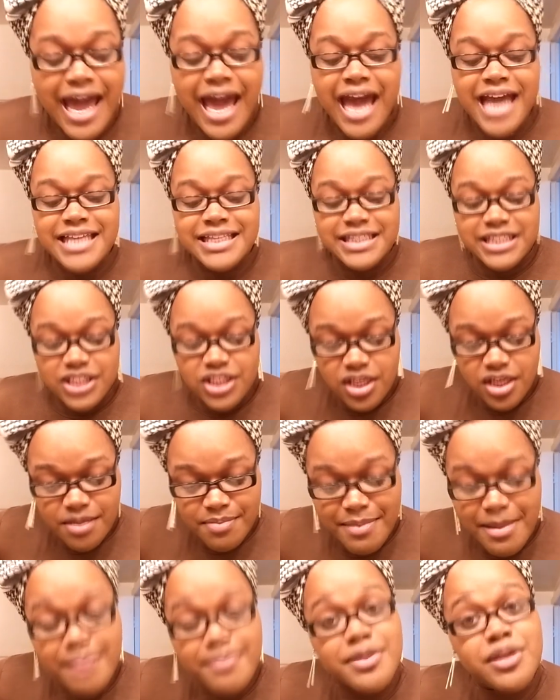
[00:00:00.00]
I took
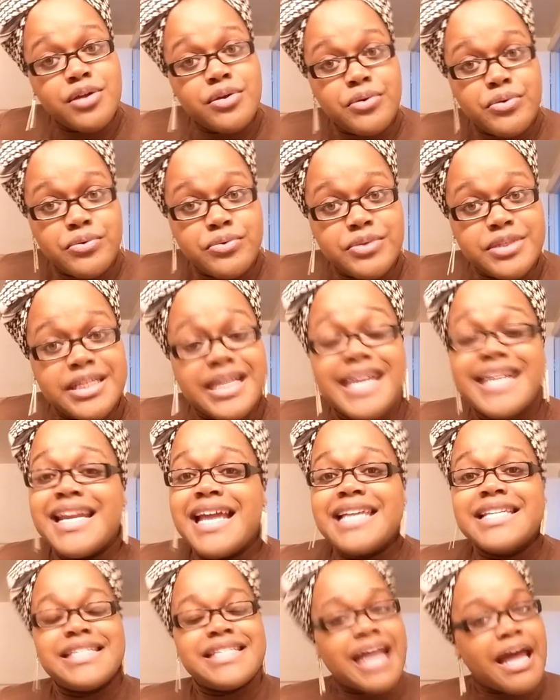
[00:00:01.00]
my pills and I
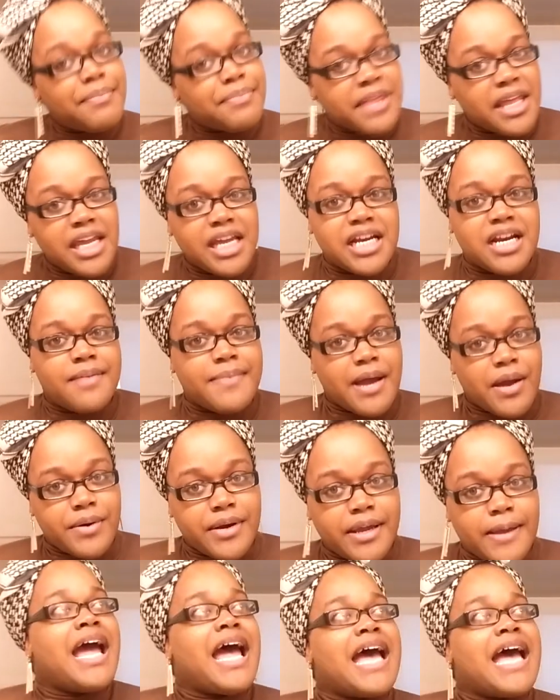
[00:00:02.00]
stopped thinking about it.